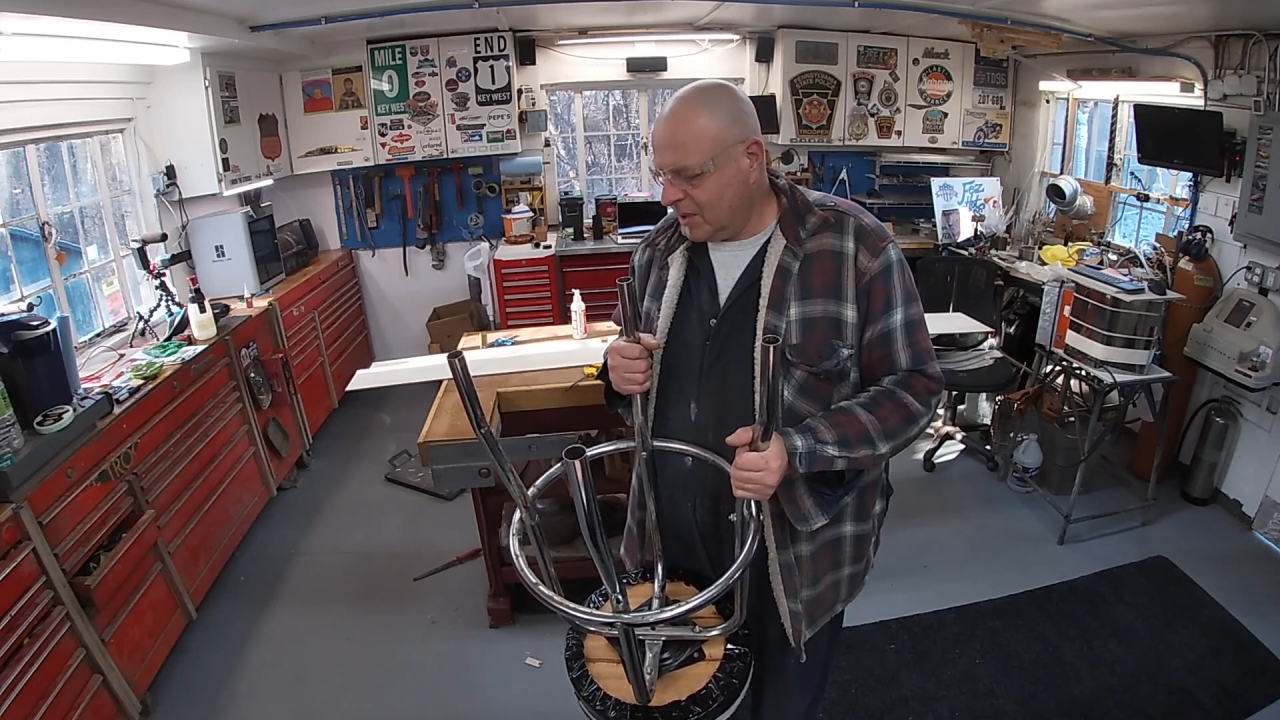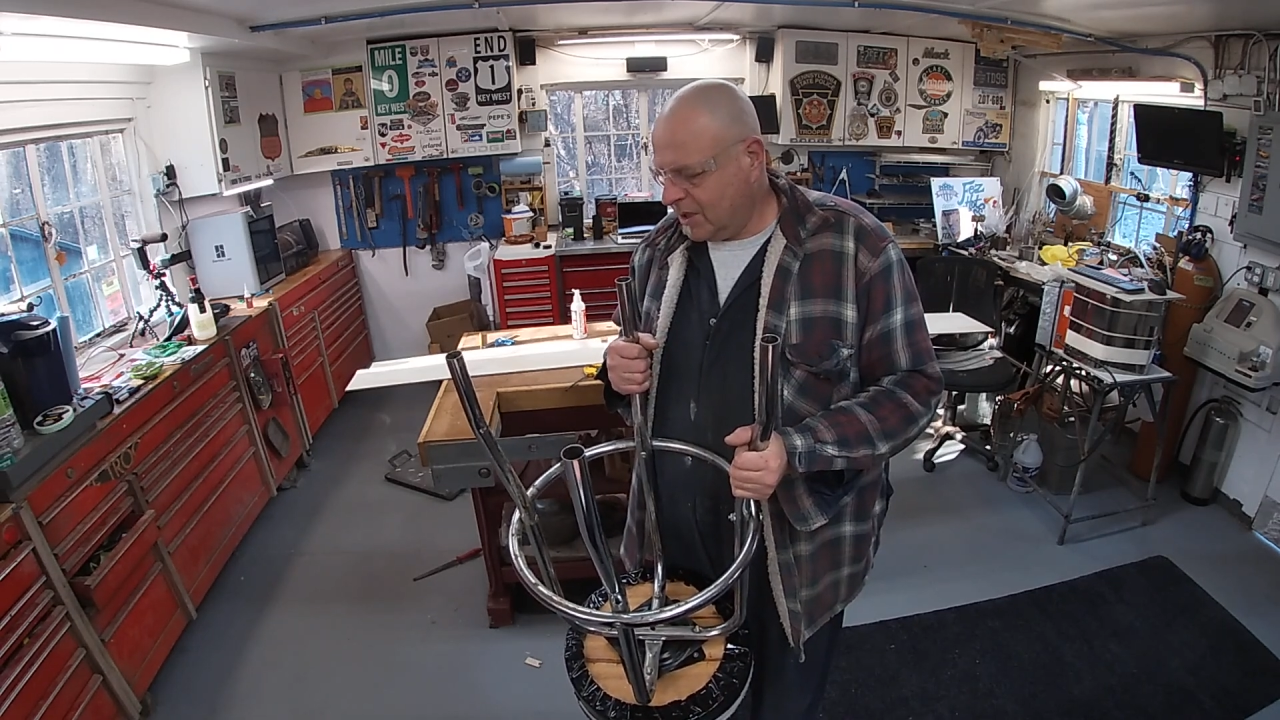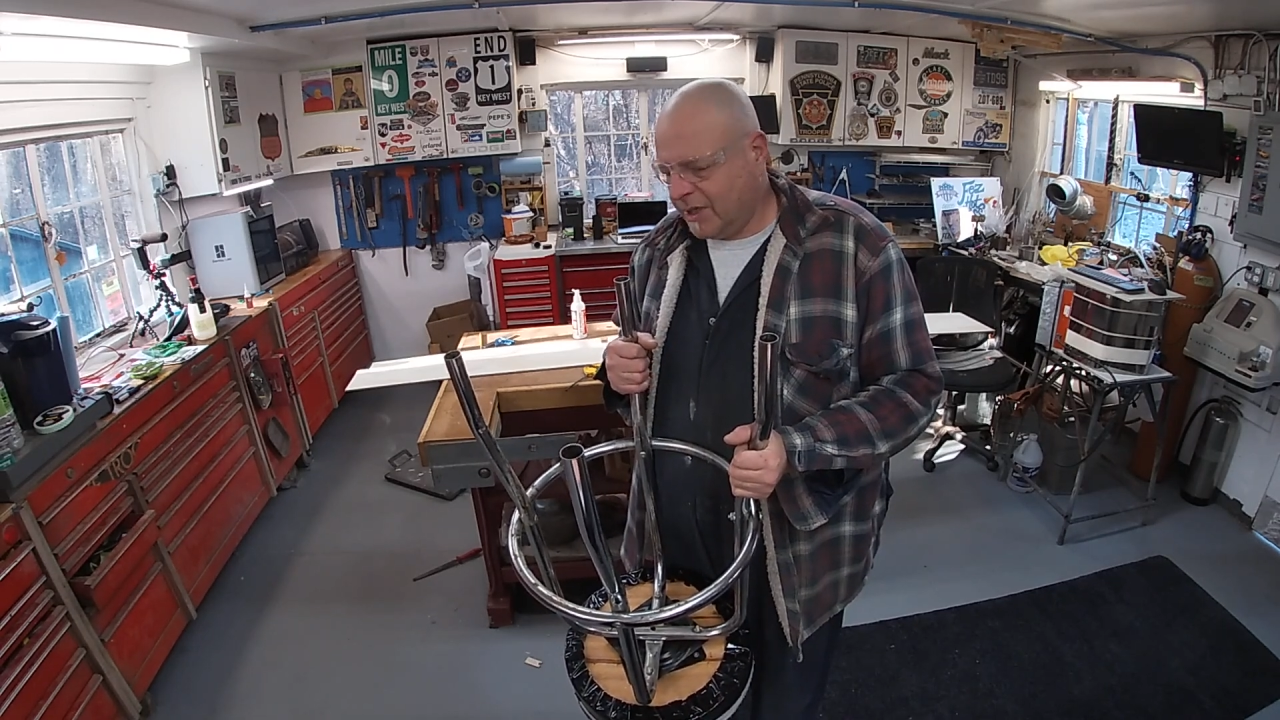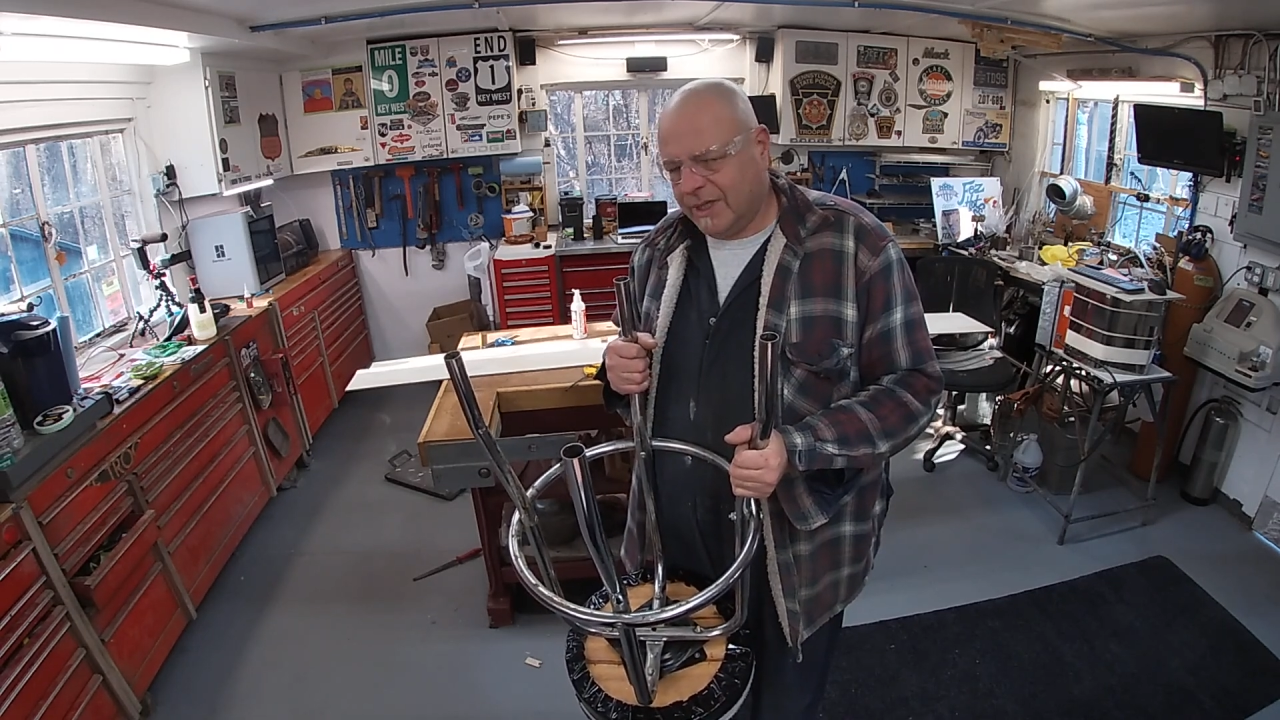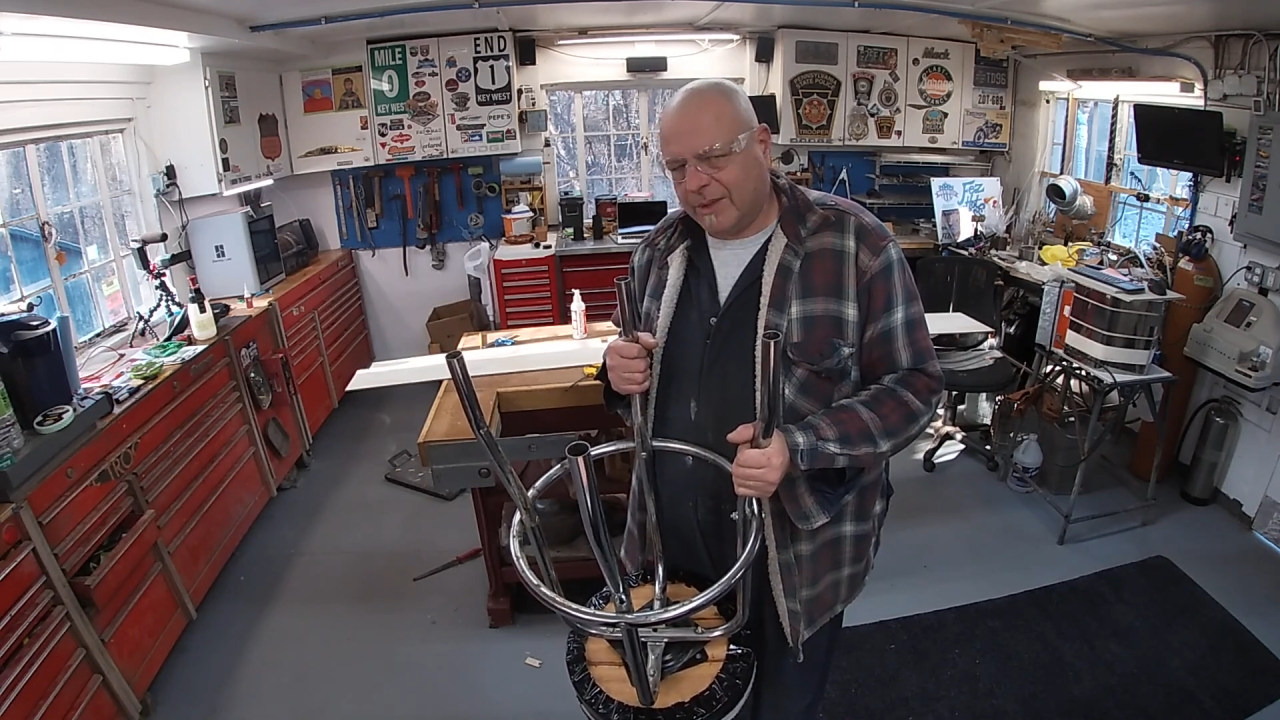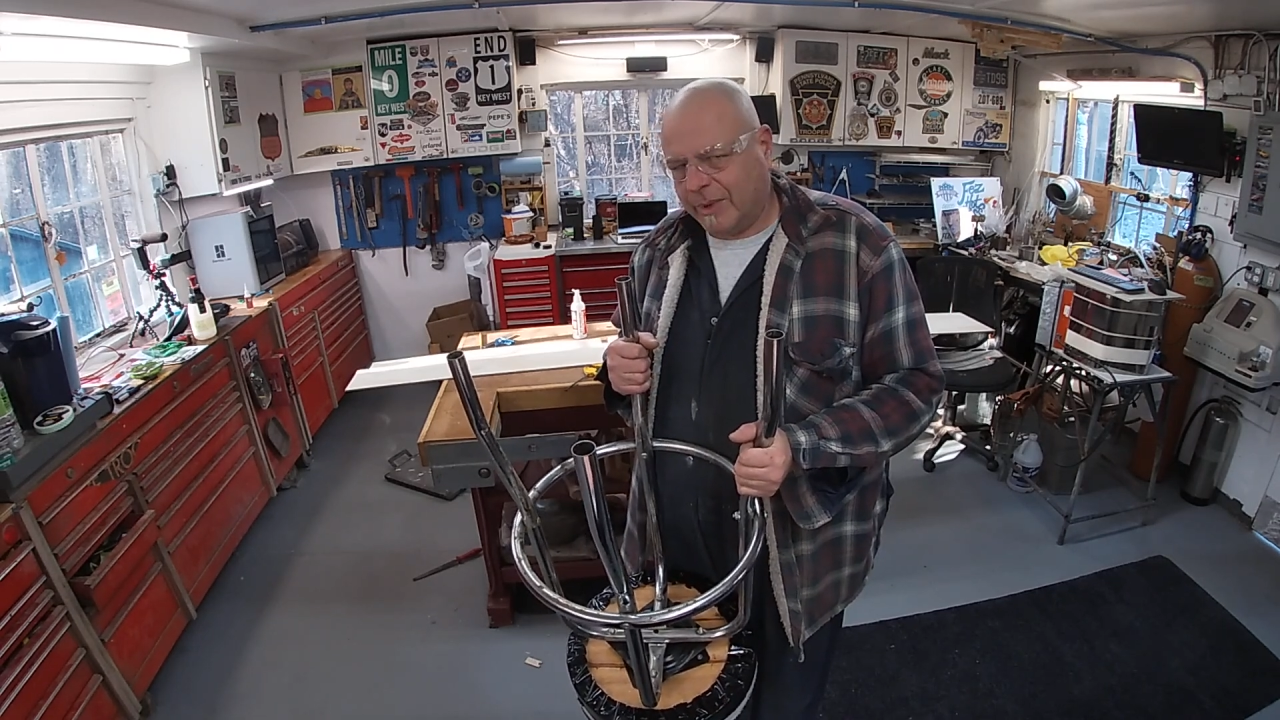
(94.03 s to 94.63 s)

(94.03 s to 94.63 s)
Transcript: increase the